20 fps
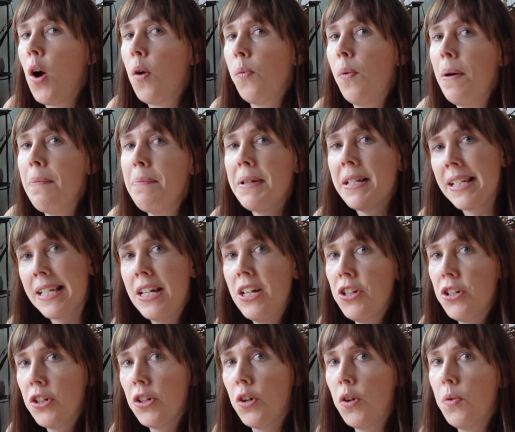What
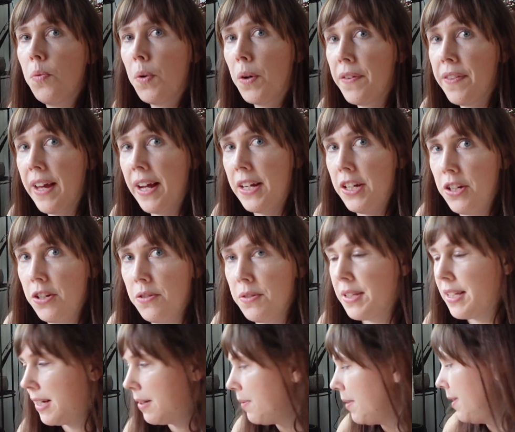material were they
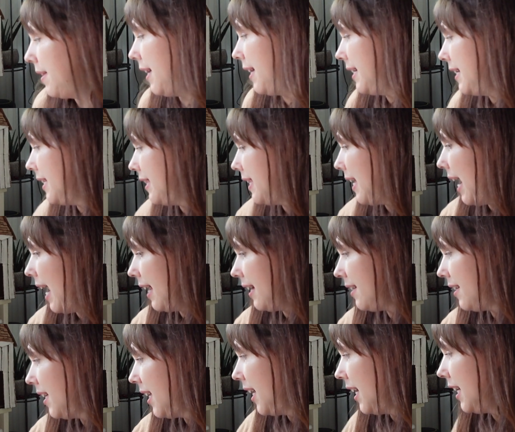using when they did
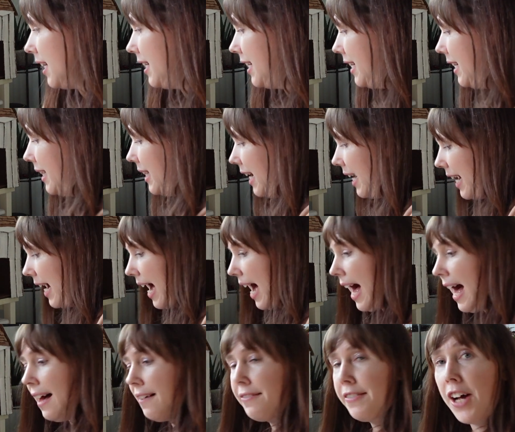that? Did they
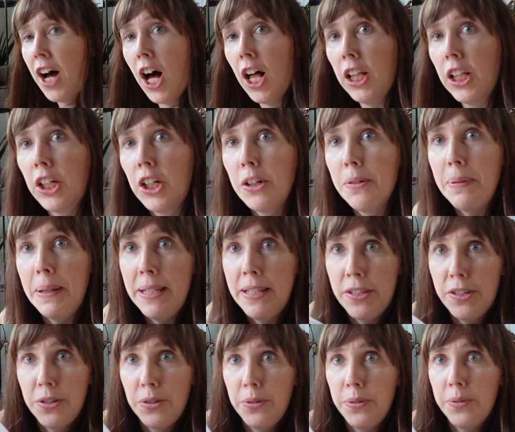have colored
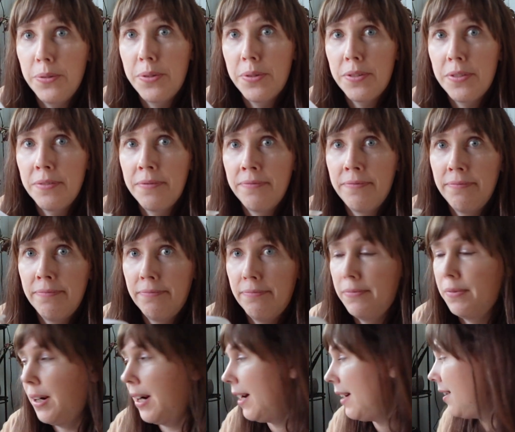pencils,
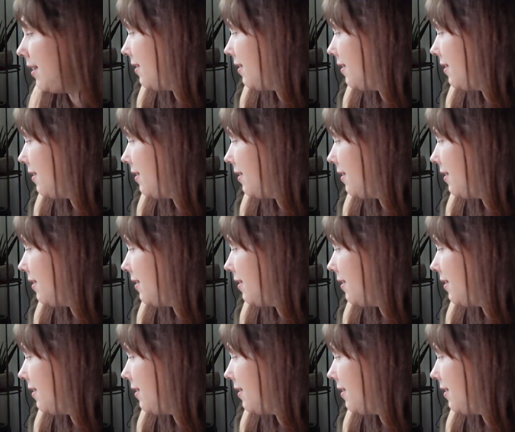right?